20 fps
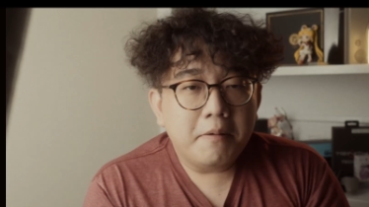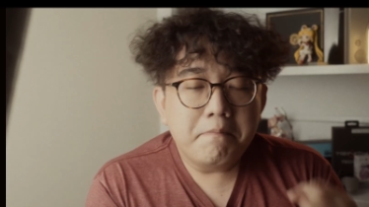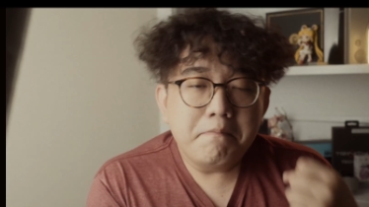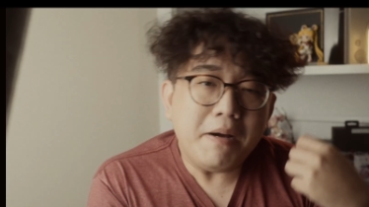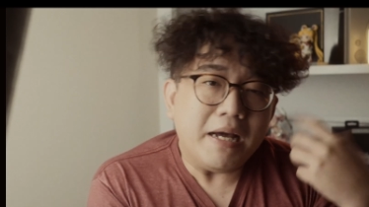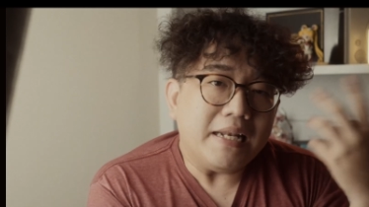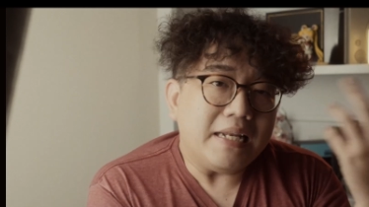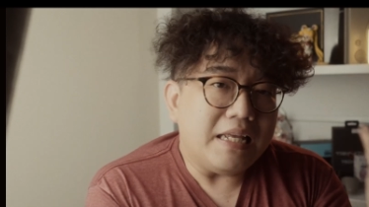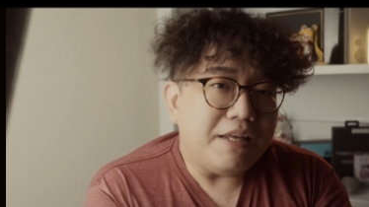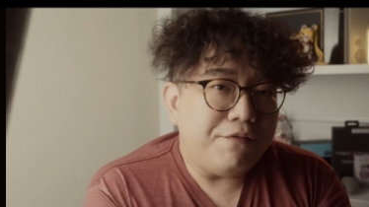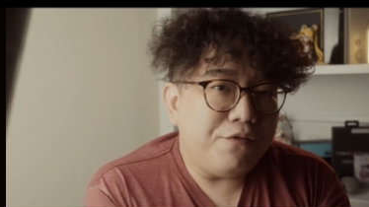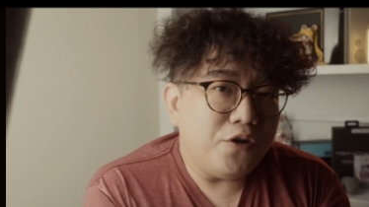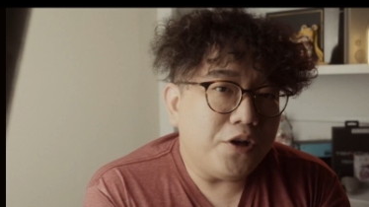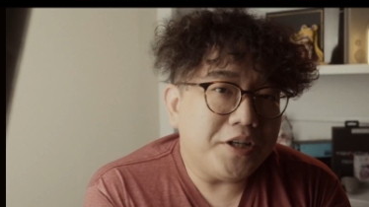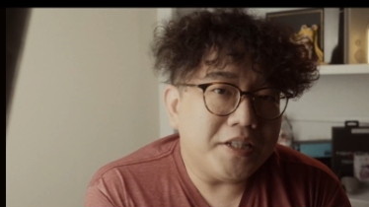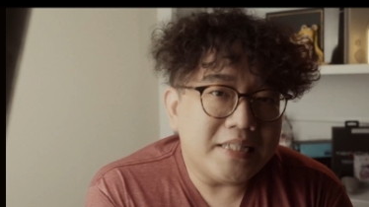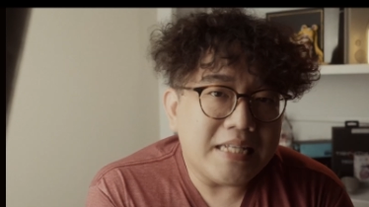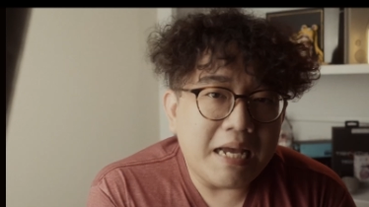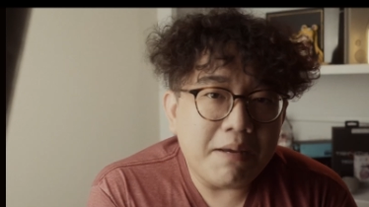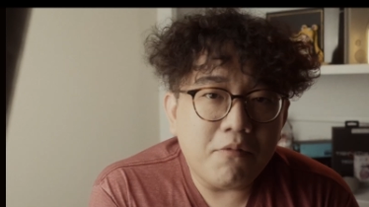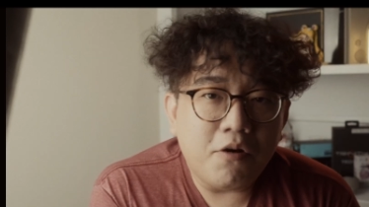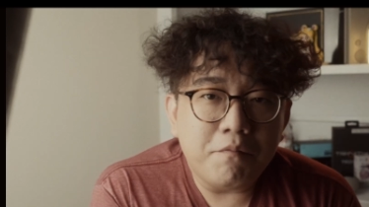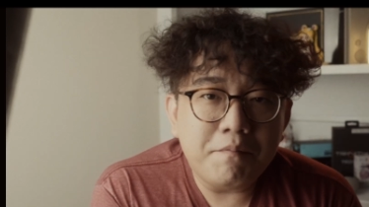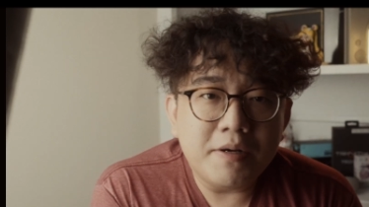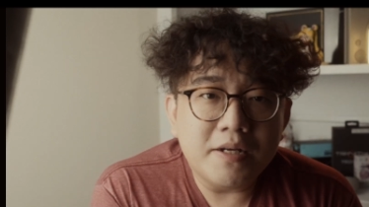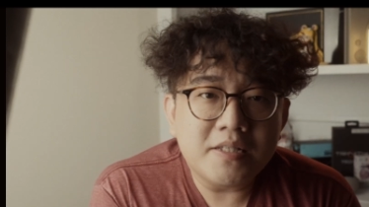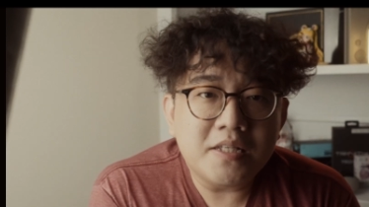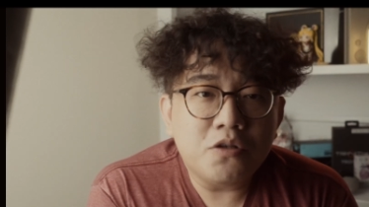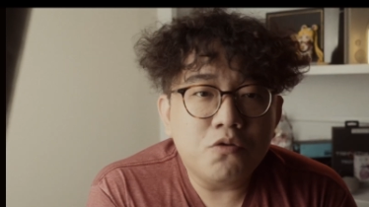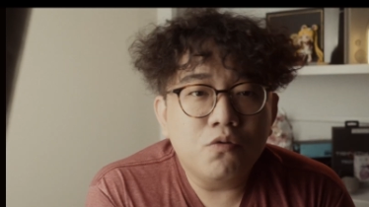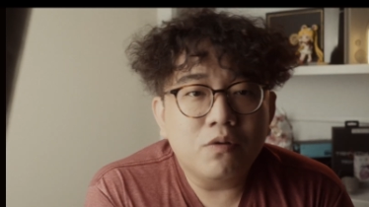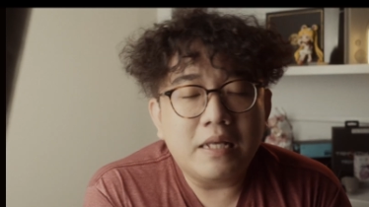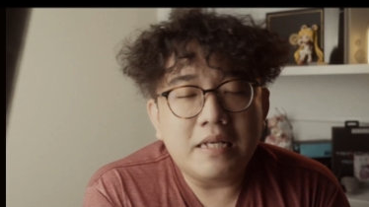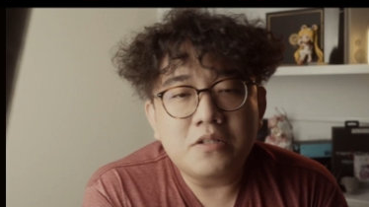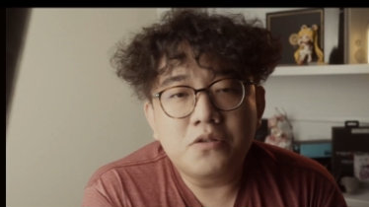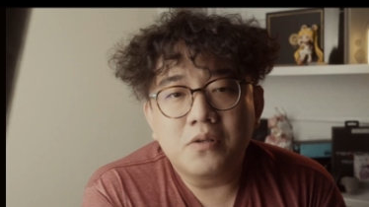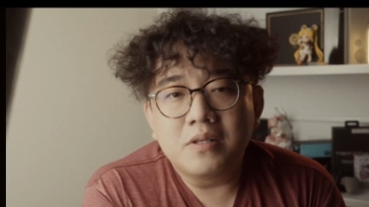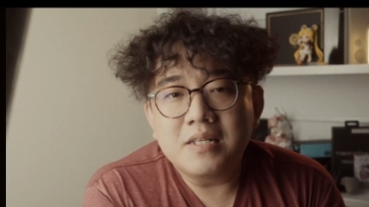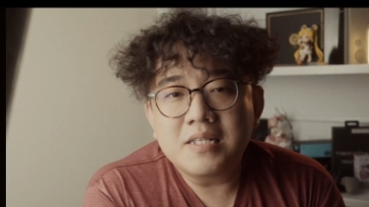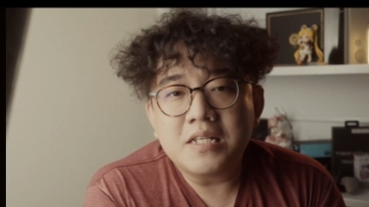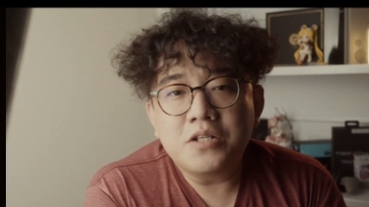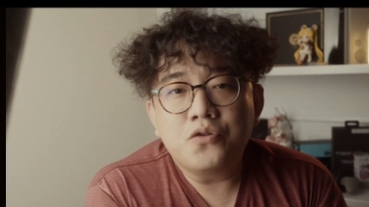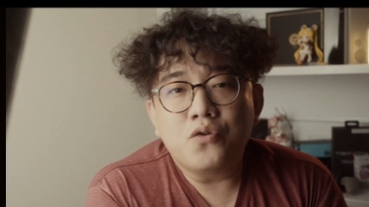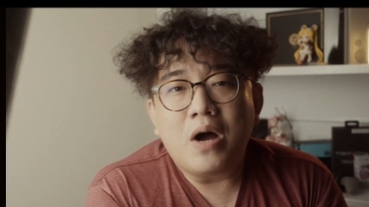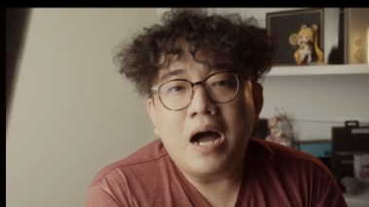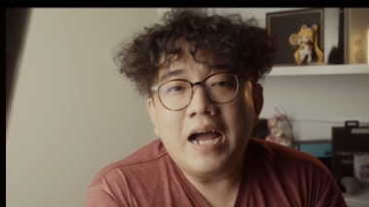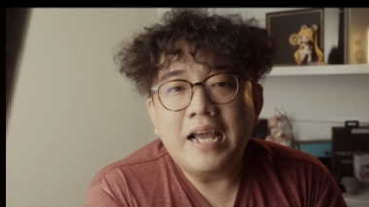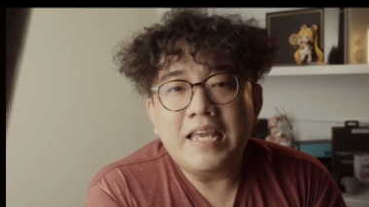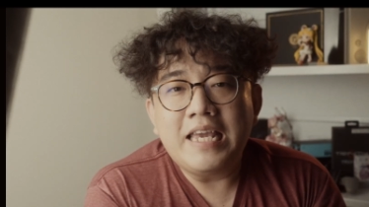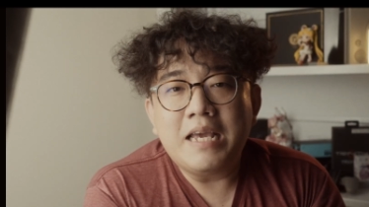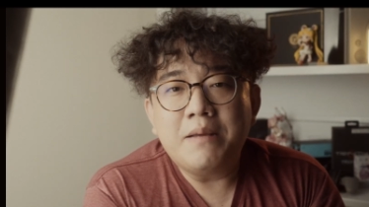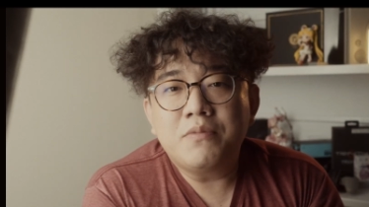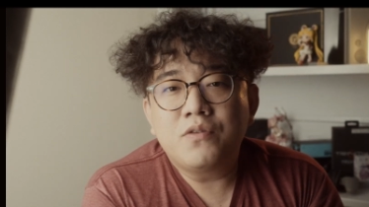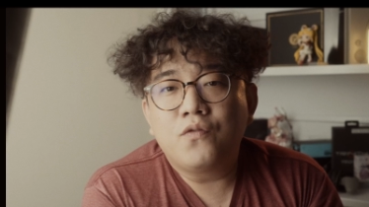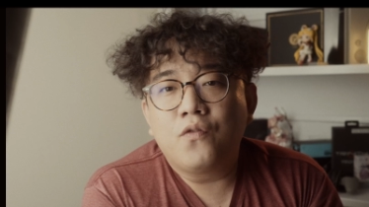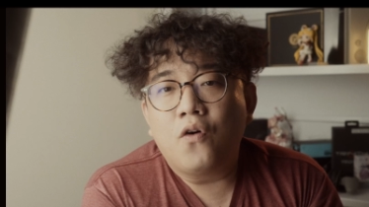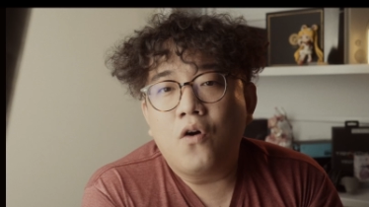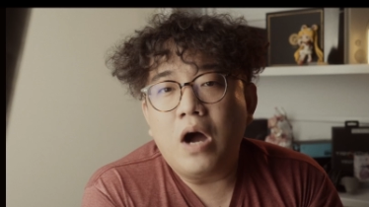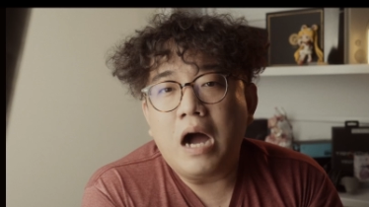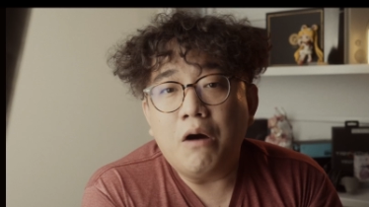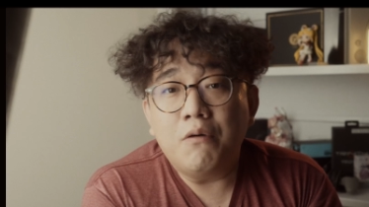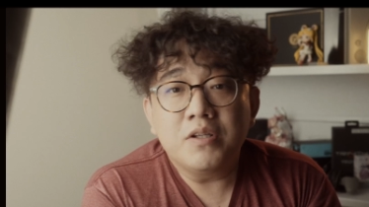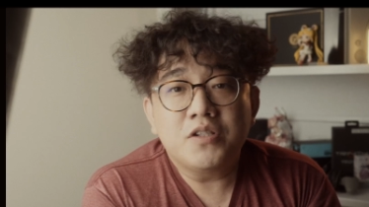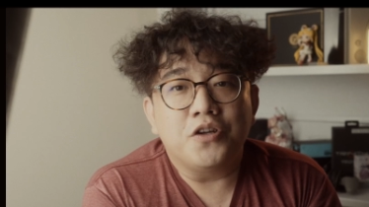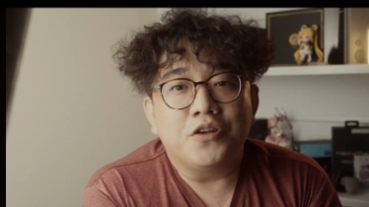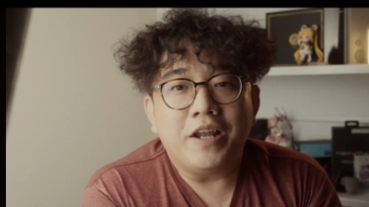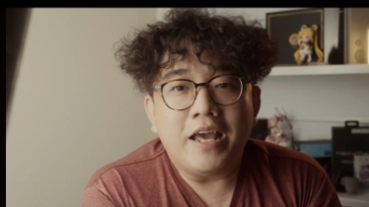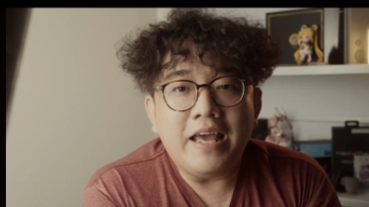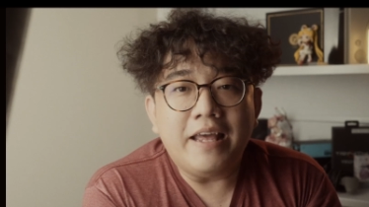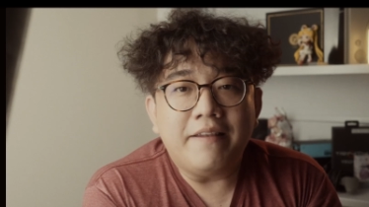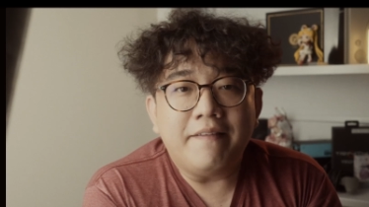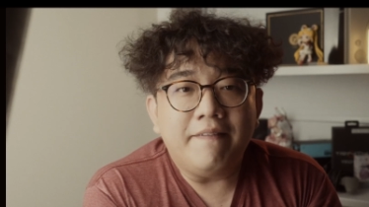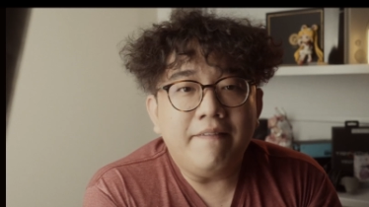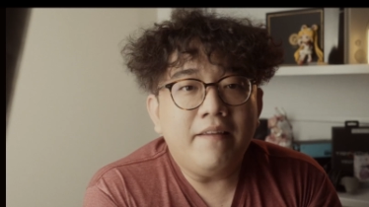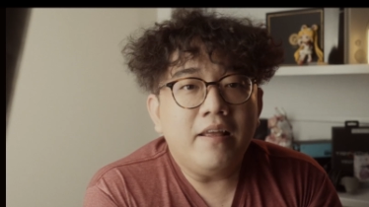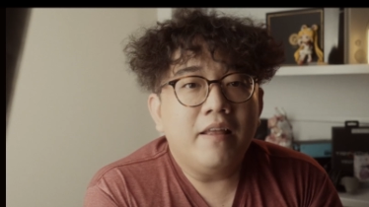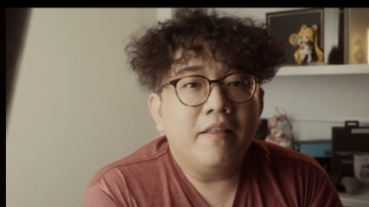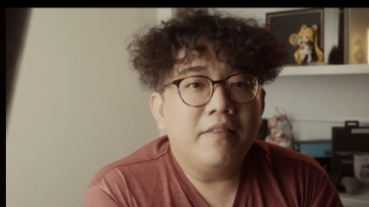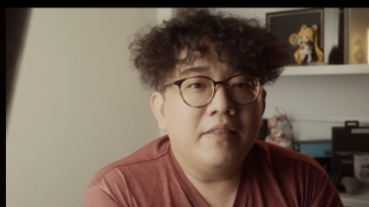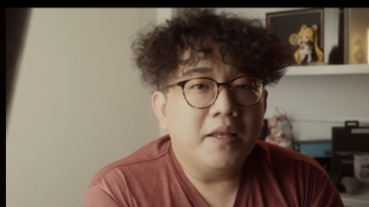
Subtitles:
But if you're the type of person who likes to listen to IEMs for hours on end,